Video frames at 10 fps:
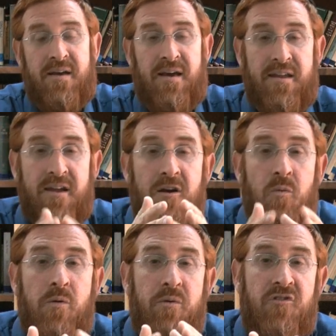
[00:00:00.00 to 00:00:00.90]
And here
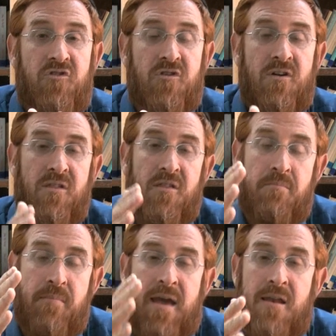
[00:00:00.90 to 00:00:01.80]
we reach the
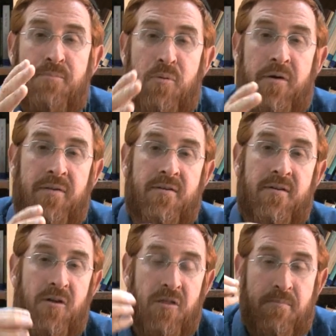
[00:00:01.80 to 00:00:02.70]
main point,
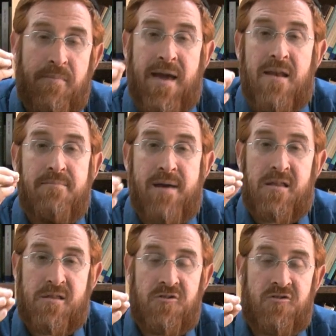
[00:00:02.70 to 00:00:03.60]
the main
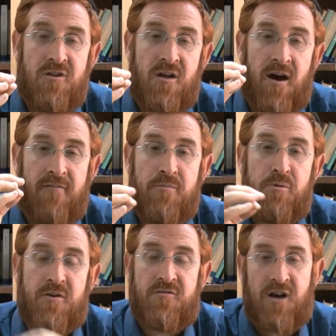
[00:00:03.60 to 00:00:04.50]
message of the
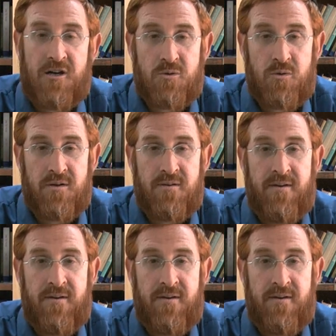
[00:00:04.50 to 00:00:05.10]
book of Joshua.